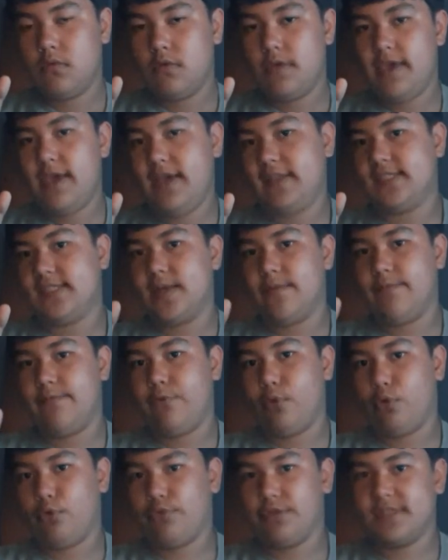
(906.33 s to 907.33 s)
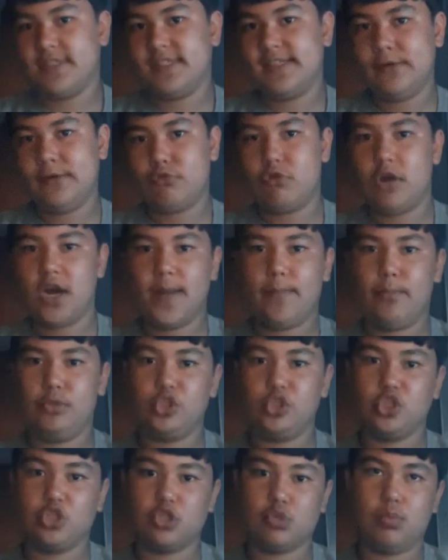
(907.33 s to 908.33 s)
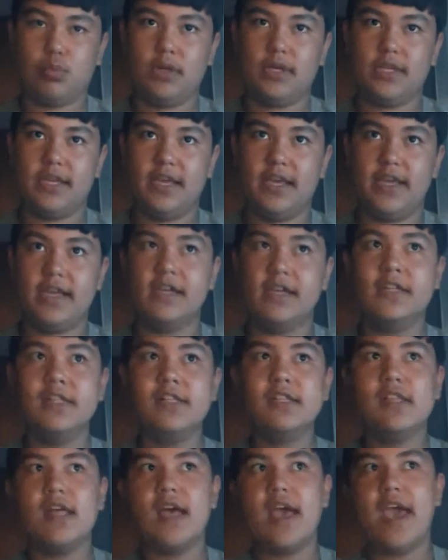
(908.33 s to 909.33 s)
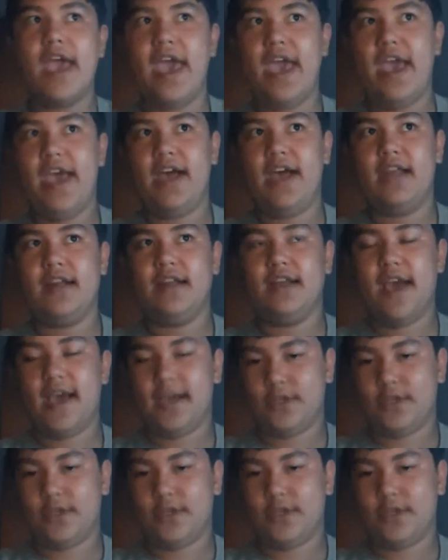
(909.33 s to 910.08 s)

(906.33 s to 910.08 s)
Except for the standard lineup, which is just 1 gig, and